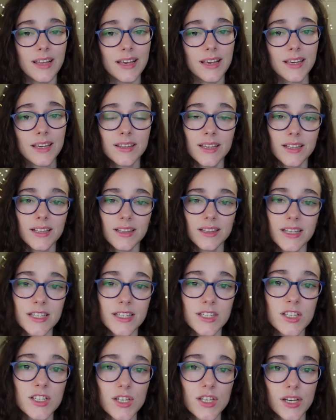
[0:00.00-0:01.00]
Like in
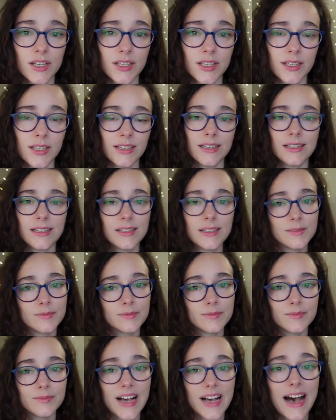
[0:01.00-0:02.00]
English,
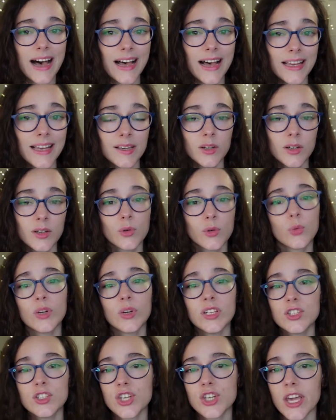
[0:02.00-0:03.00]
I
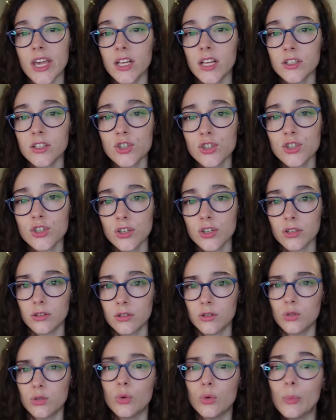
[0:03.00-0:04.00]
will change
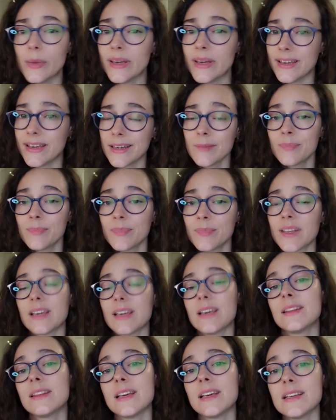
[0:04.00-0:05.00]
to me
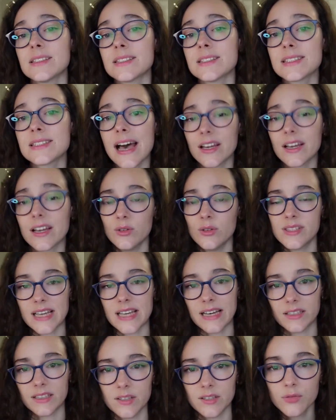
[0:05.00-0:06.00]
in its
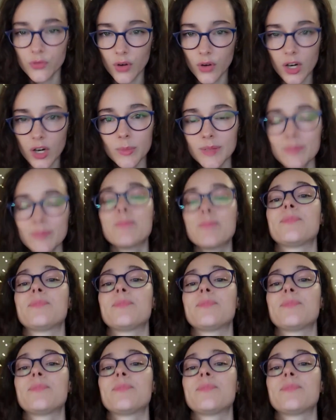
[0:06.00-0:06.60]
accusative form.